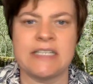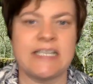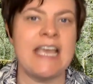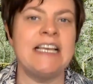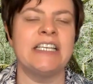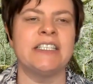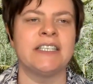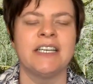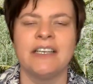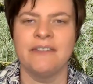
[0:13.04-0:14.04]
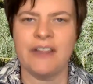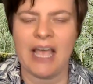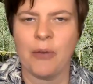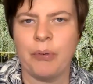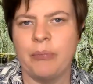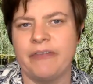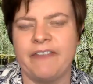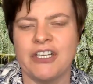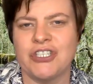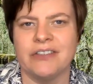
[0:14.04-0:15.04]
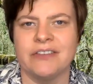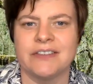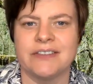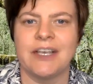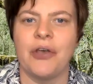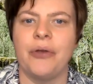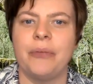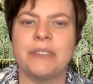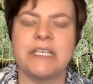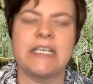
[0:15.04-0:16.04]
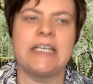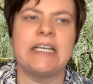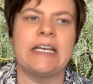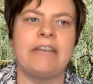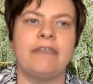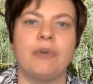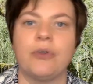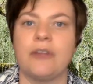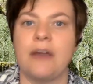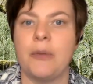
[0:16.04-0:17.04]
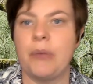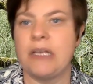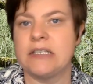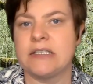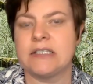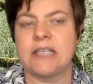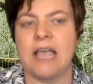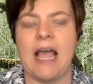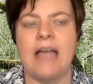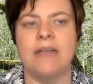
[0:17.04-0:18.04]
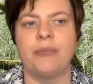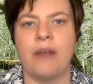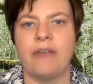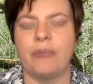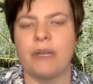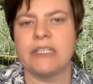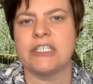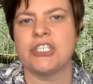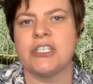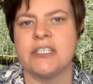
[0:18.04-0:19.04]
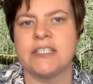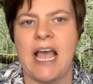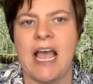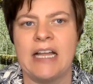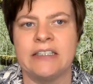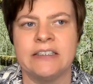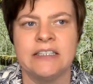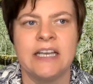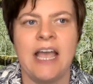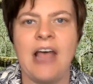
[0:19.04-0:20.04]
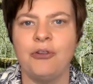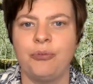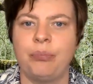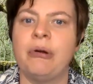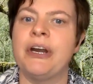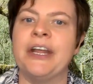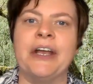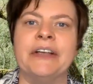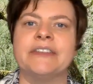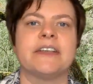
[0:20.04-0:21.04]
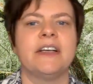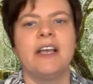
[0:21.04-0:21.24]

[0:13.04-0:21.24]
tailored for the helping professions. So particularly for therapists and private practitioners and healthpreneurs.